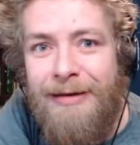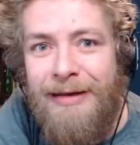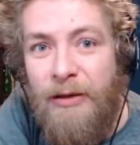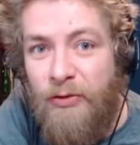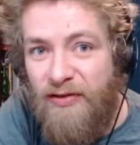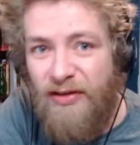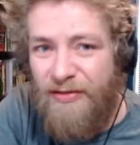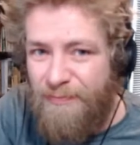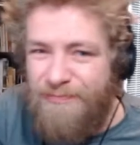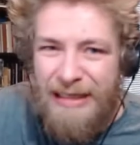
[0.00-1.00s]
It was
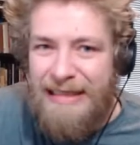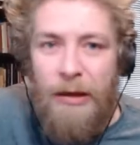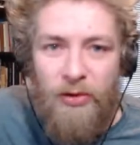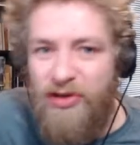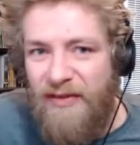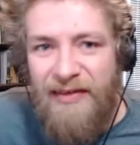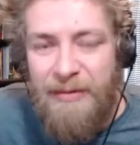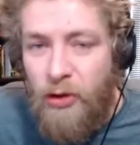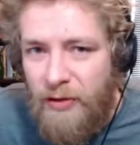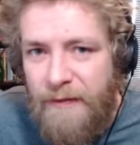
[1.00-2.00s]
just, I wish I'd seen
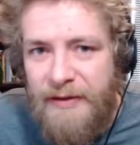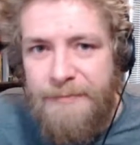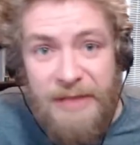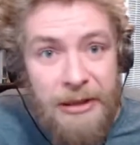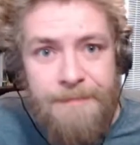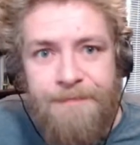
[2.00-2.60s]
more of it, you know?